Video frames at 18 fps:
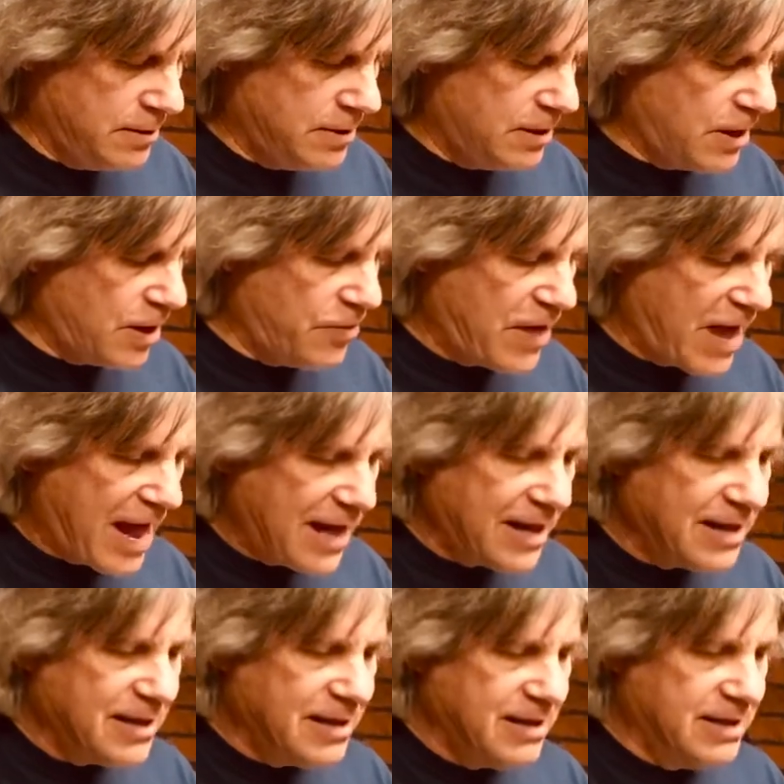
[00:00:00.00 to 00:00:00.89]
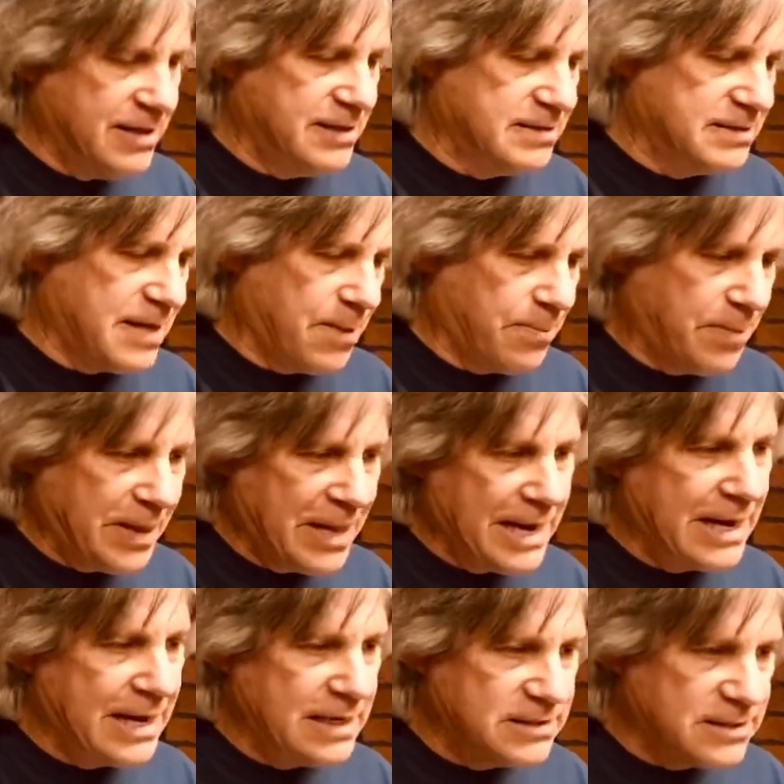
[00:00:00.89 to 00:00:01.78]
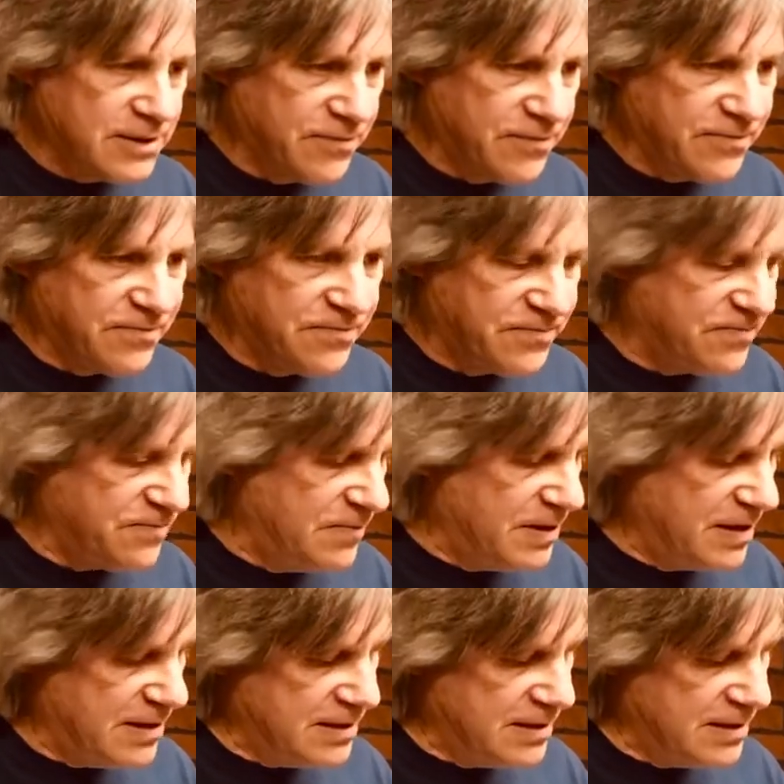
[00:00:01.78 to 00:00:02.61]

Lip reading: know, that is, I'm playing against the, in